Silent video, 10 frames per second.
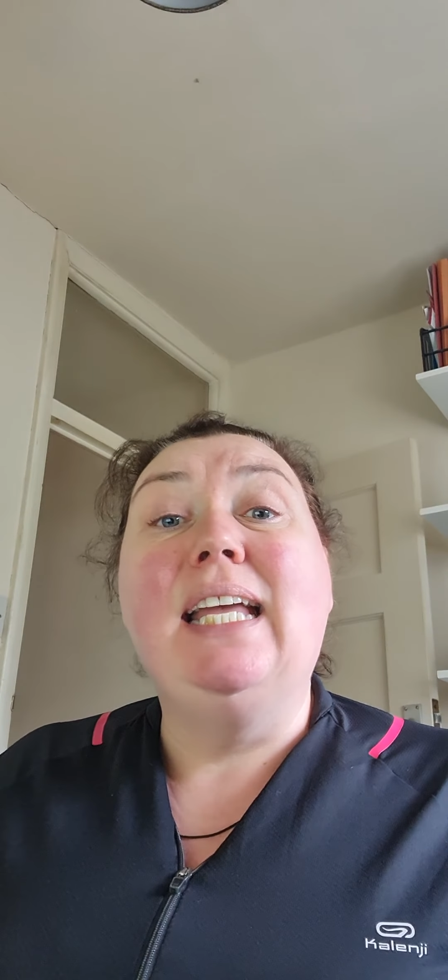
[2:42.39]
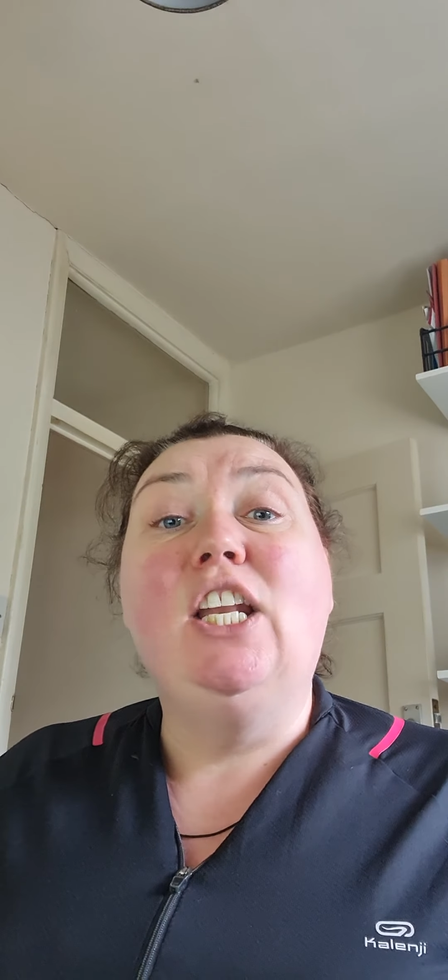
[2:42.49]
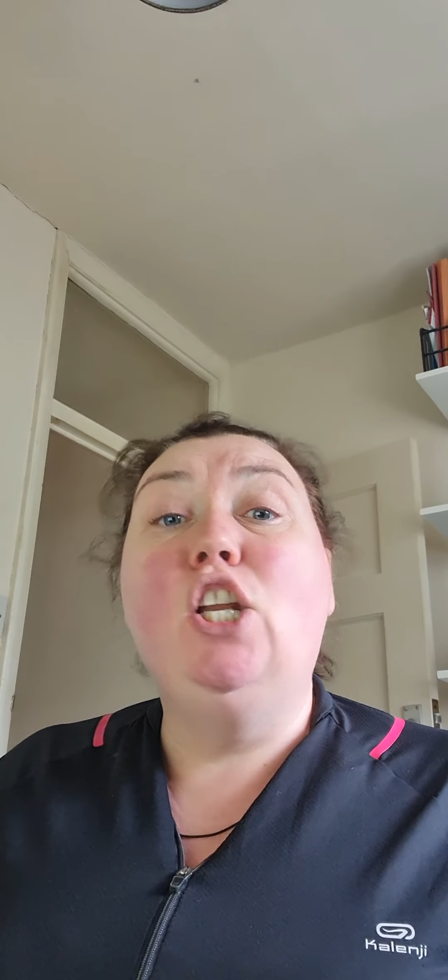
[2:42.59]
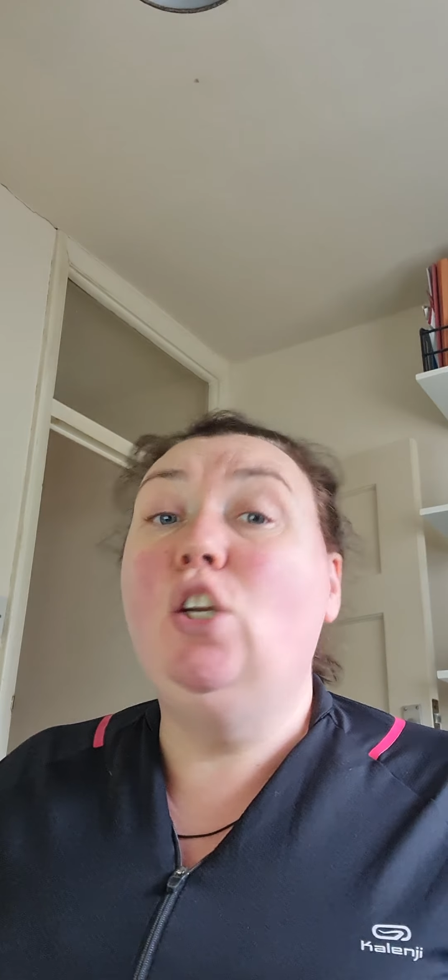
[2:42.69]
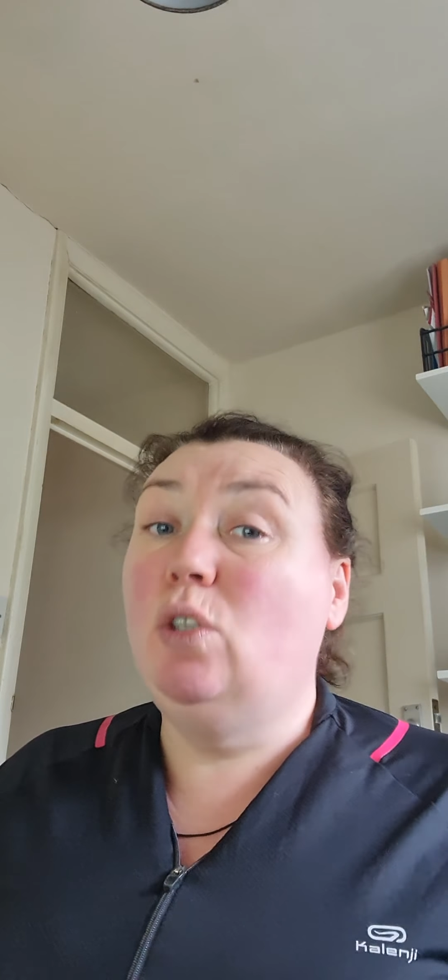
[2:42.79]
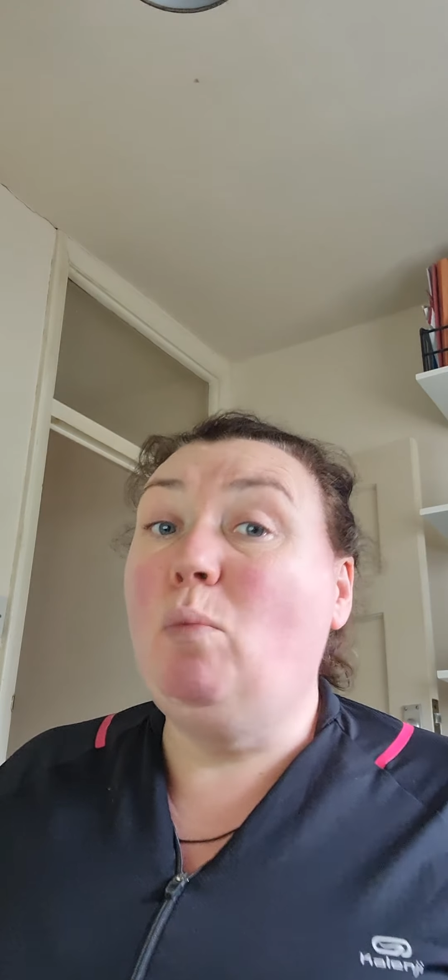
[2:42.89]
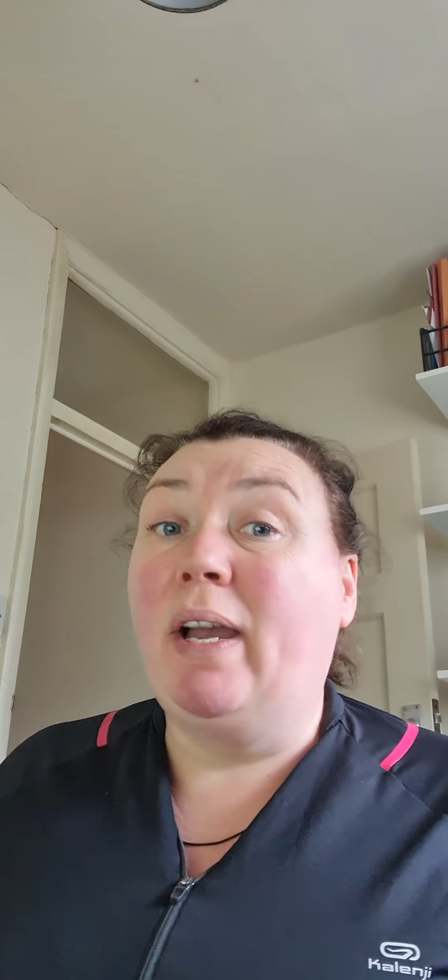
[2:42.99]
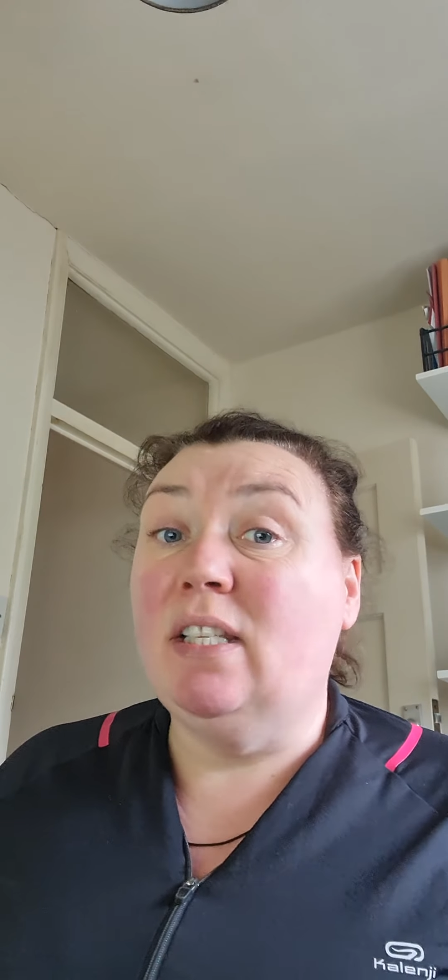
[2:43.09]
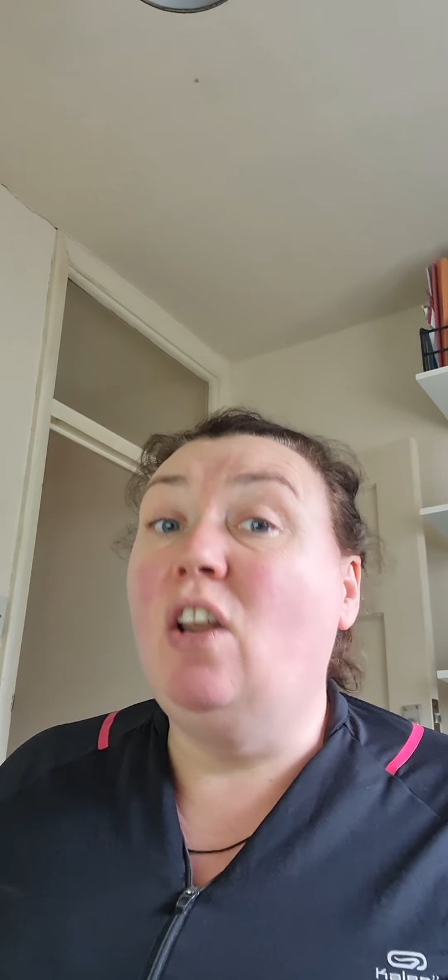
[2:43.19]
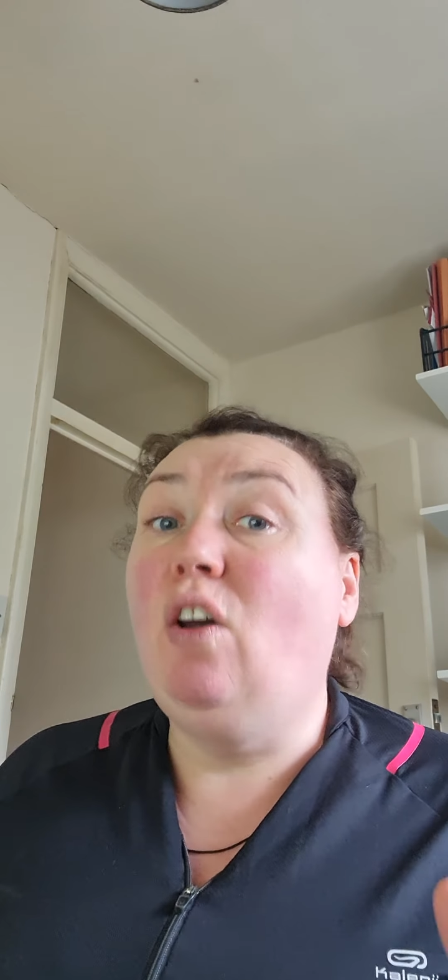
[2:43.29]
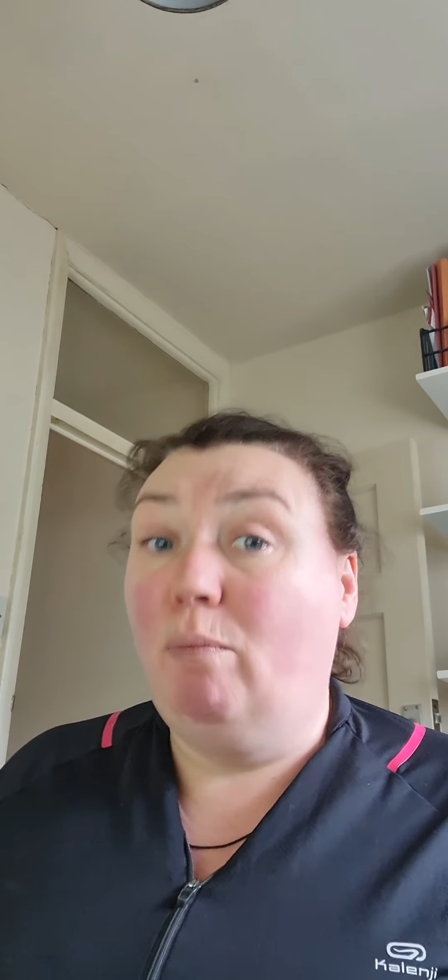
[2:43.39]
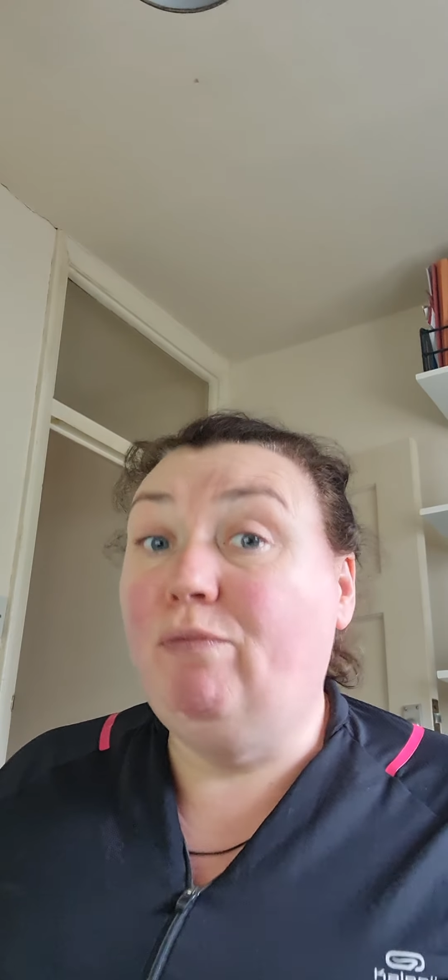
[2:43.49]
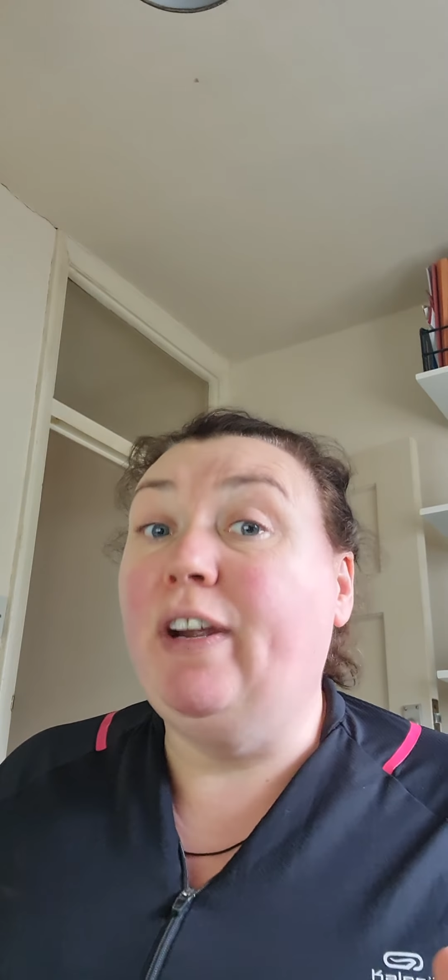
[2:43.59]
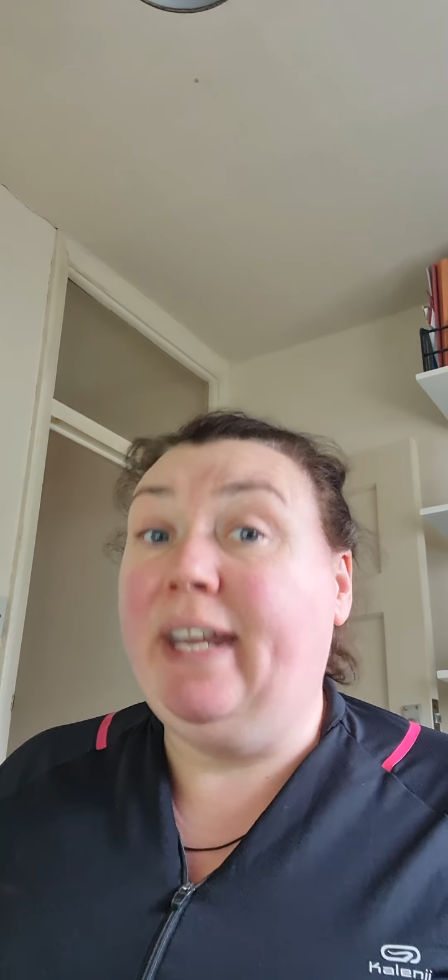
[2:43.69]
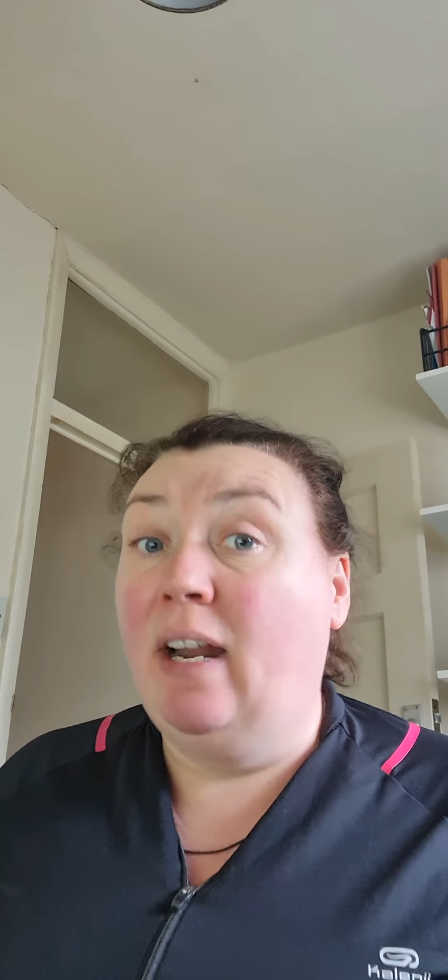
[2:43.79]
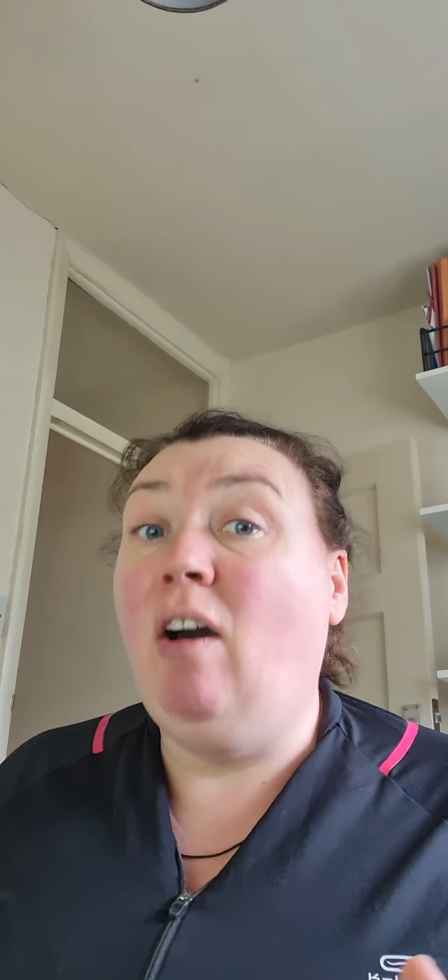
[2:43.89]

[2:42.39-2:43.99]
losing weight is a lot freaking